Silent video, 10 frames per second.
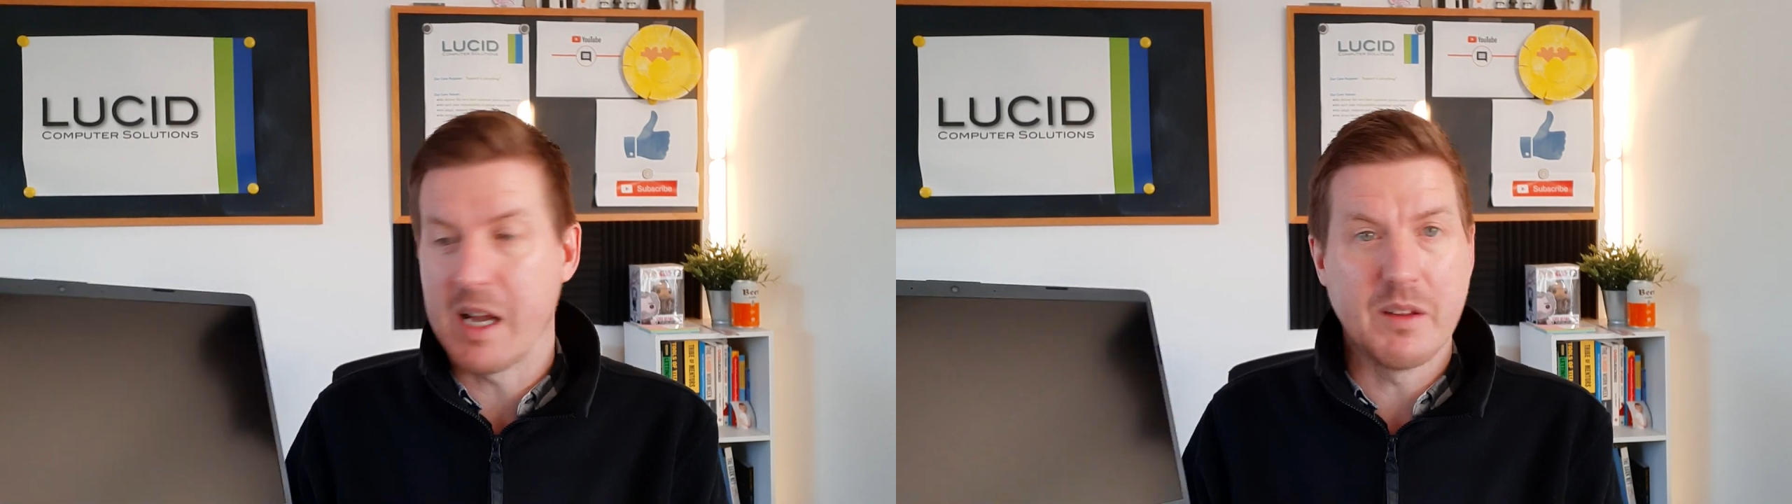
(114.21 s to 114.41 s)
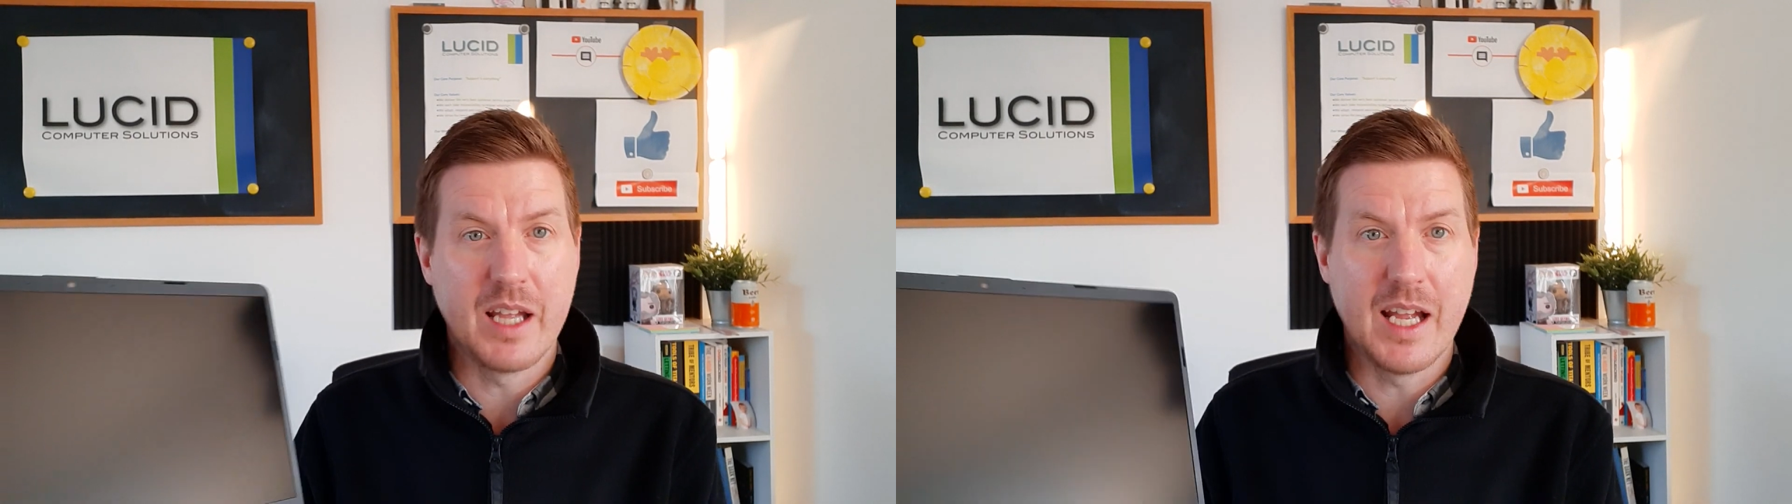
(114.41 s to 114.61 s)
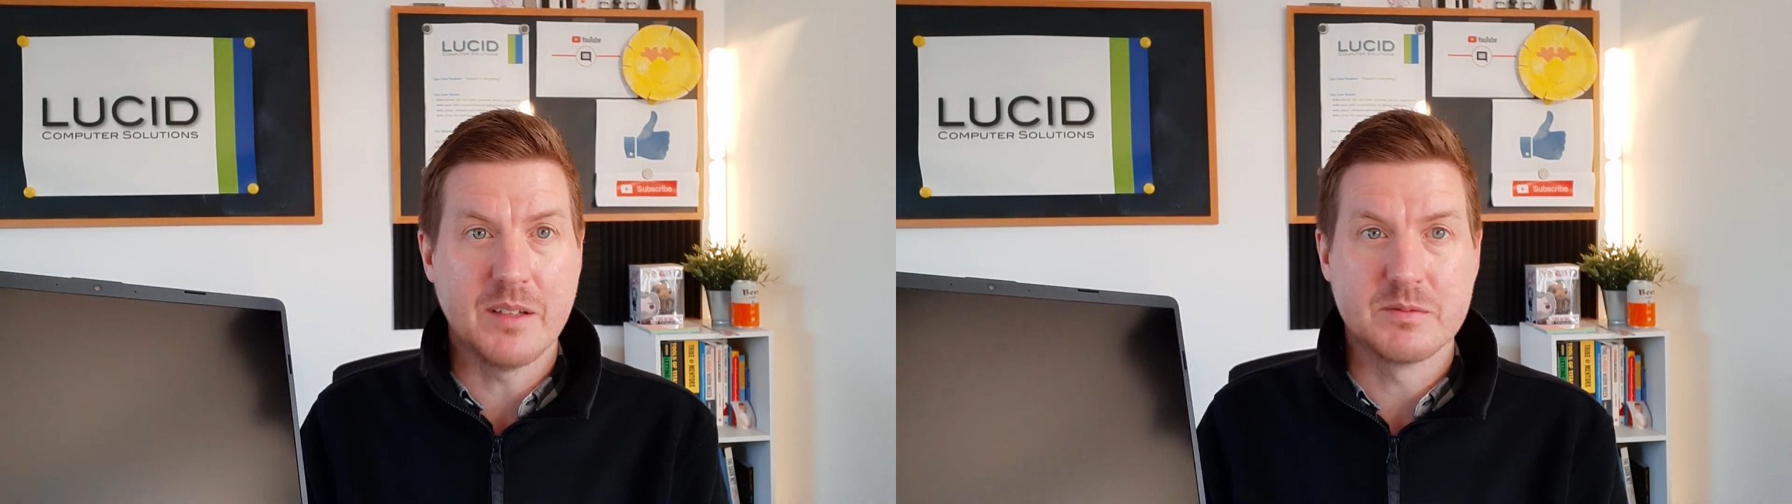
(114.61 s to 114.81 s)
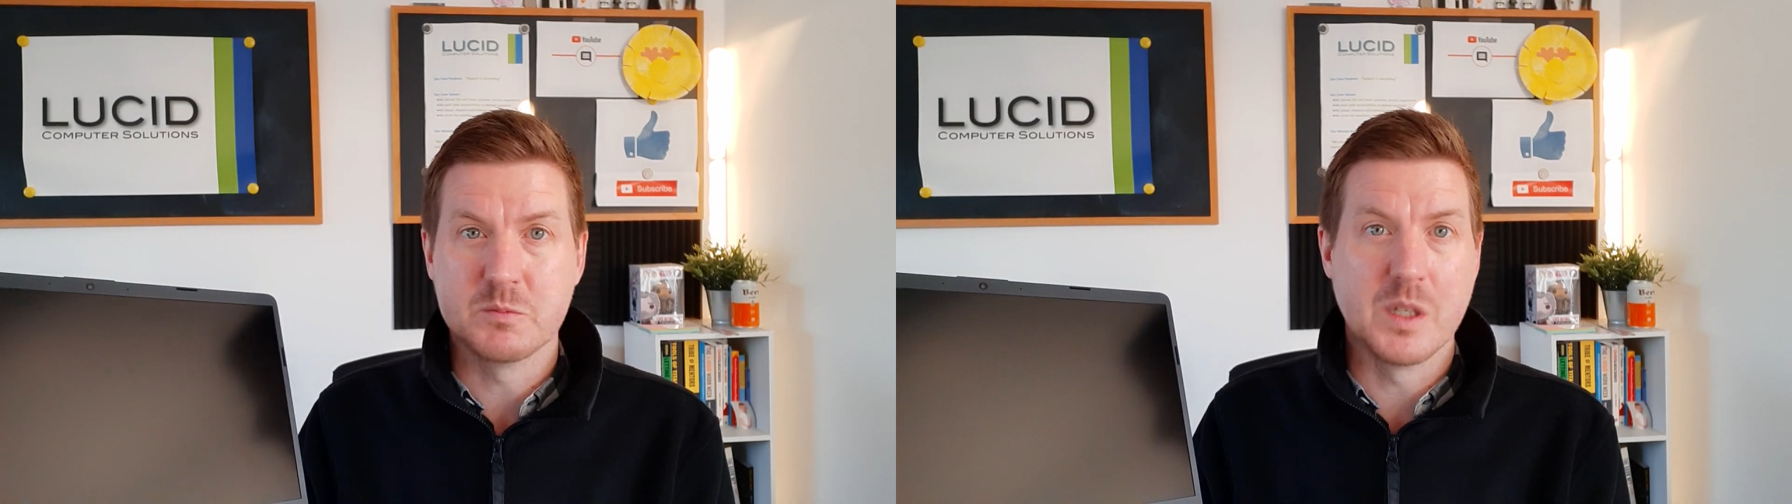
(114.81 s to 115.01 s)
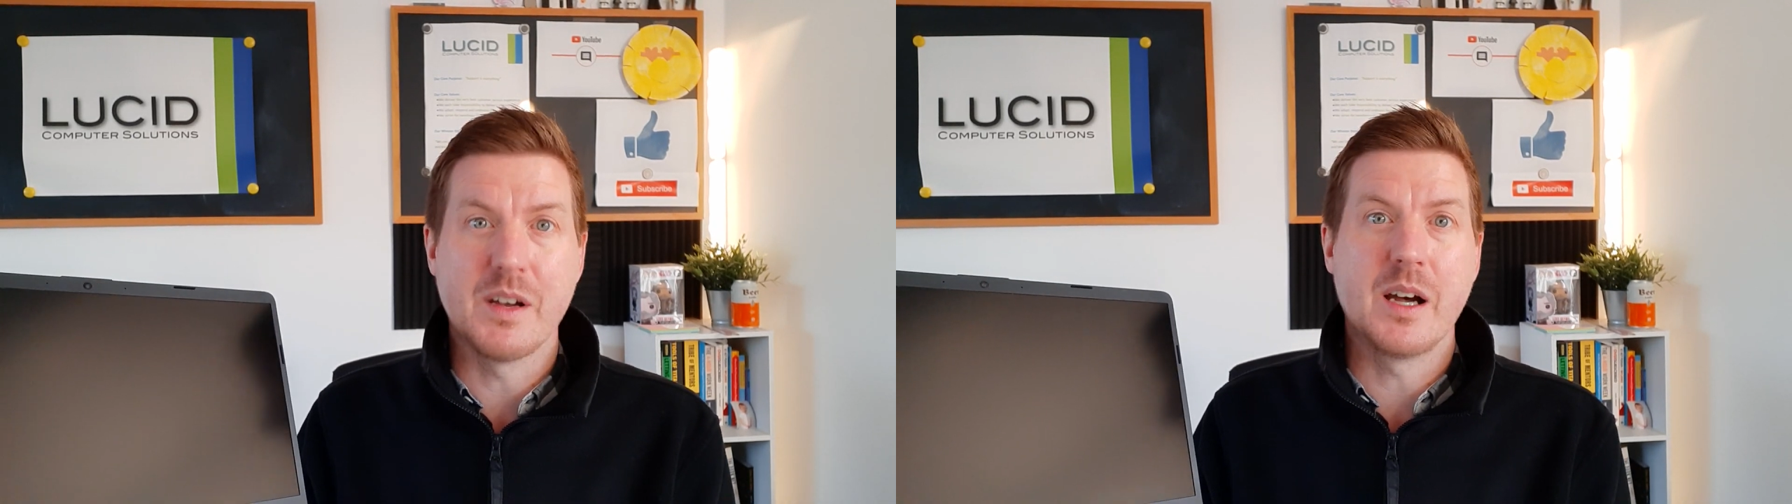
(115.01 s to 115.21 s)
out there,
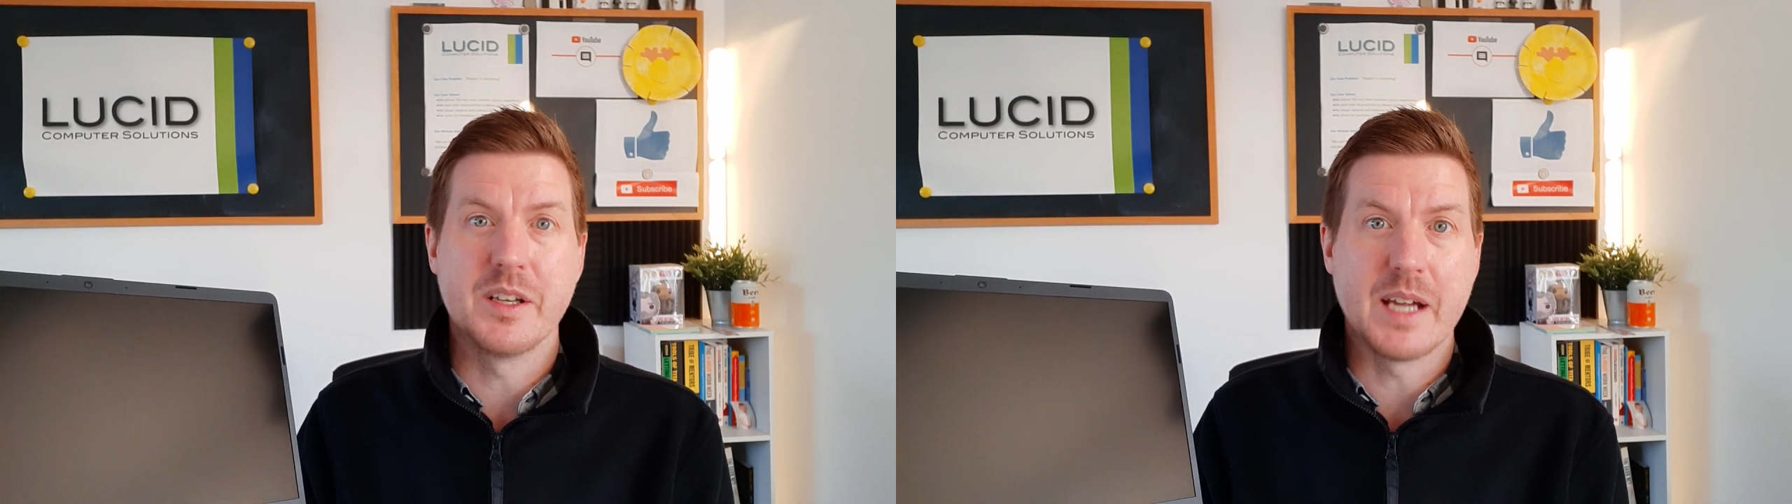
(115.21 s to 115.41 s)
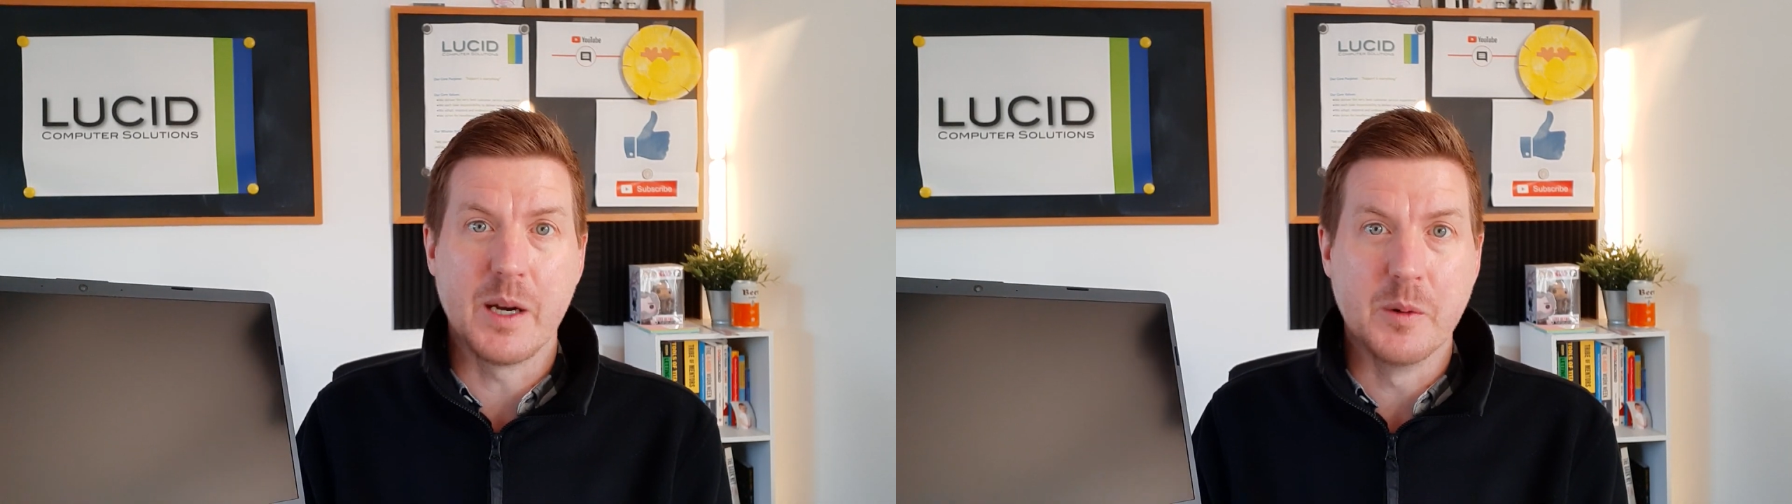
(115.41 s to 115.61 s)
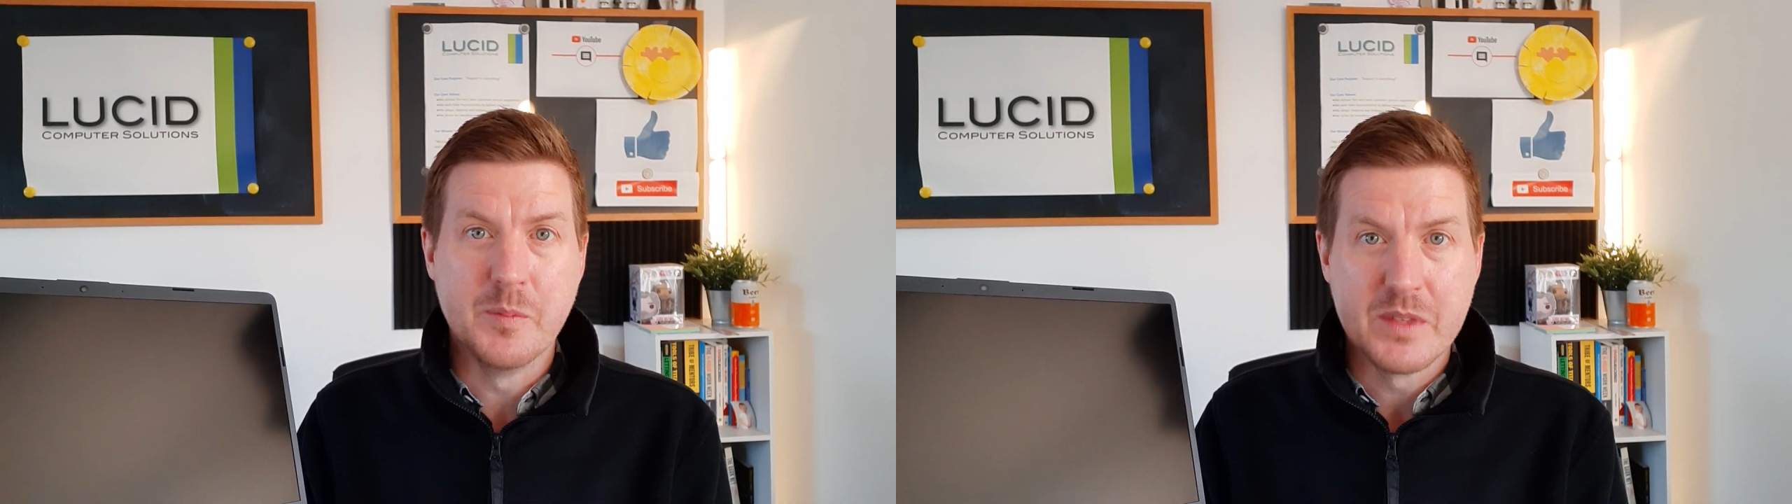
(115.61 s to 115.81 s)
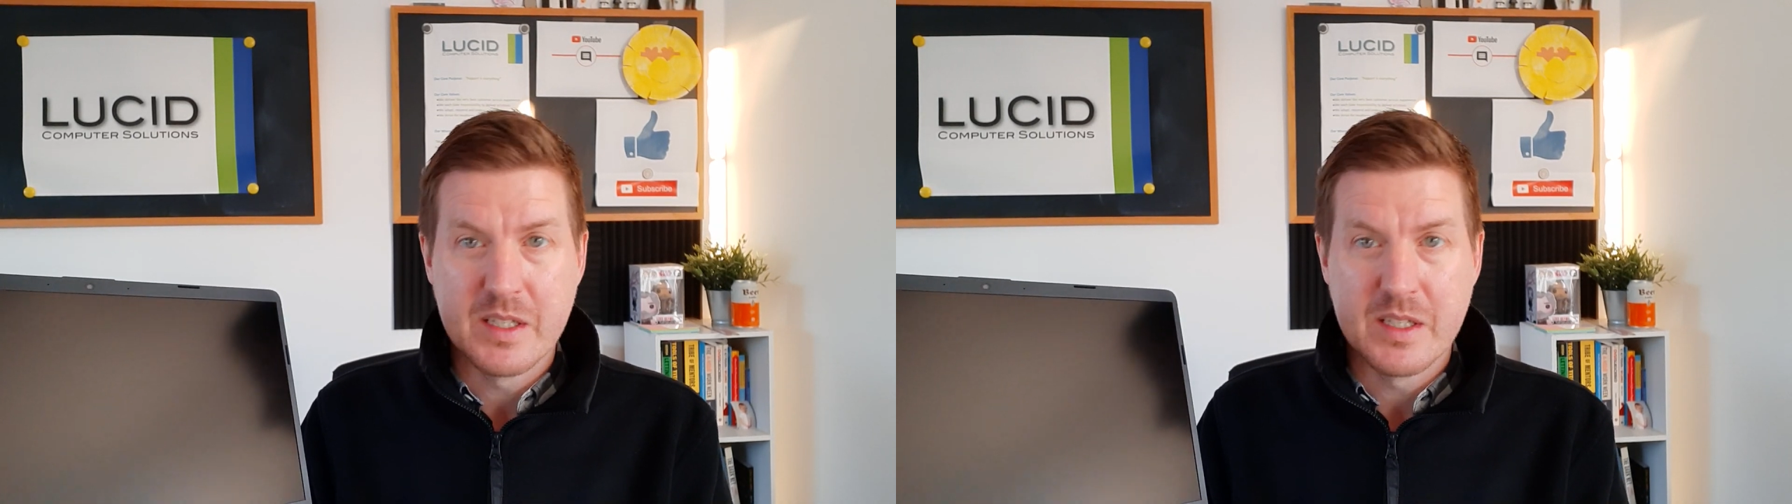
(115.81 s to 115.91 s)
without a doubt.